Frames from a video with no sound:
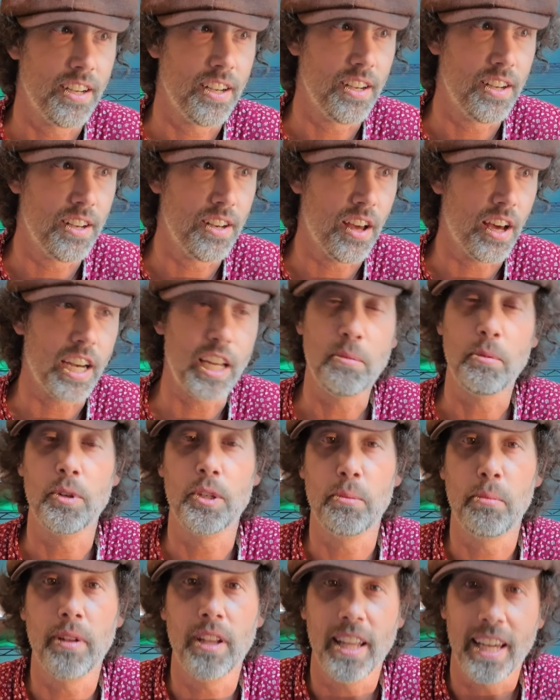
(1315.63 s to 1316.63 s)
not able
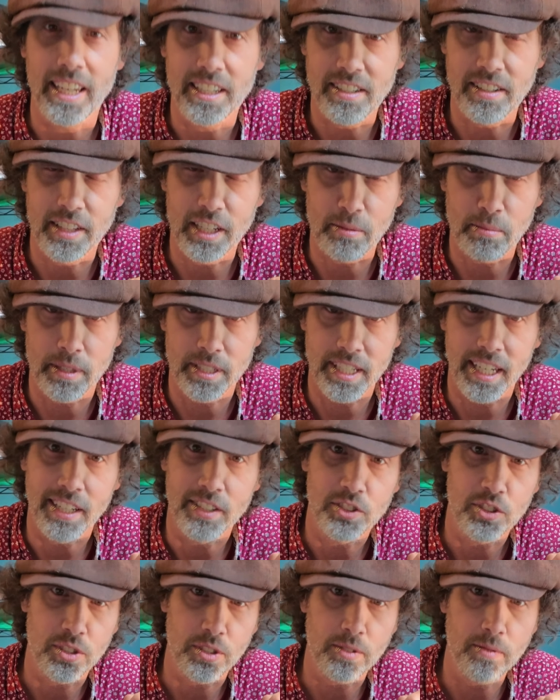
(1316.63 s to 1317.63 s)
to play to their
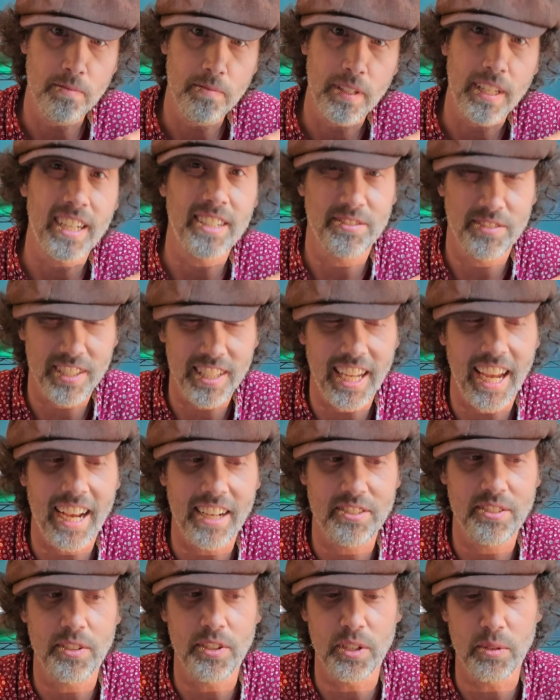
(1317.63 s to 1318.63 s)
potential, and it really
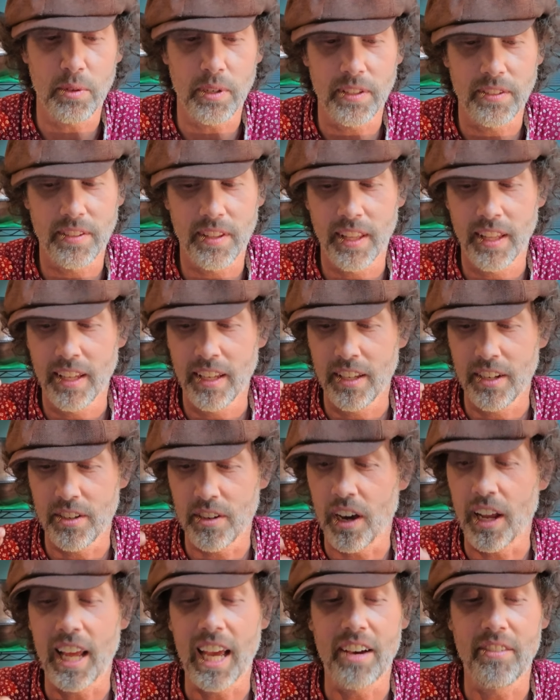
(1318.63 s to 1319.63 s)
has to do with
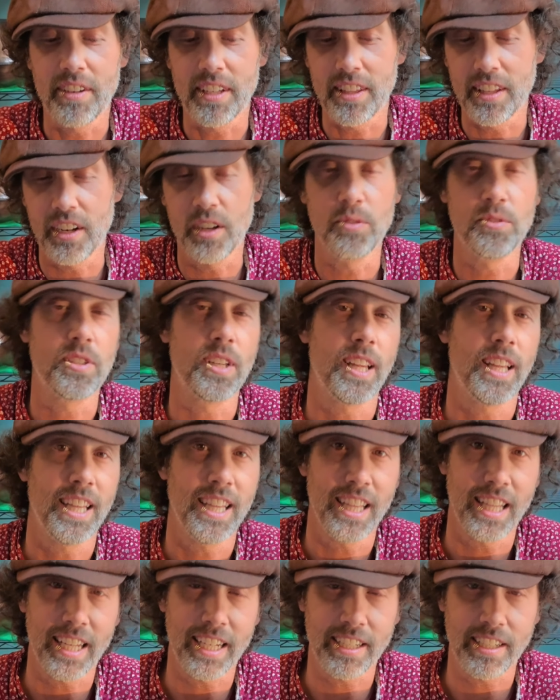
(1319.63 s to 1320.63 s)
not having the notes
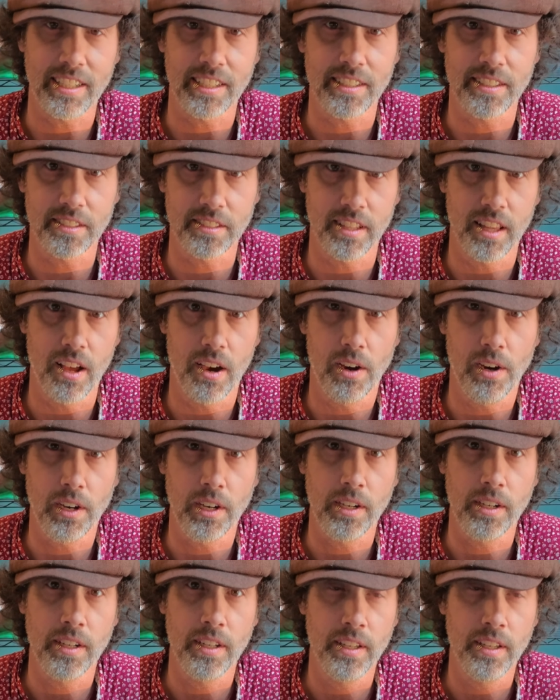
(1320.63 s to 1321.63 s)
linger as long.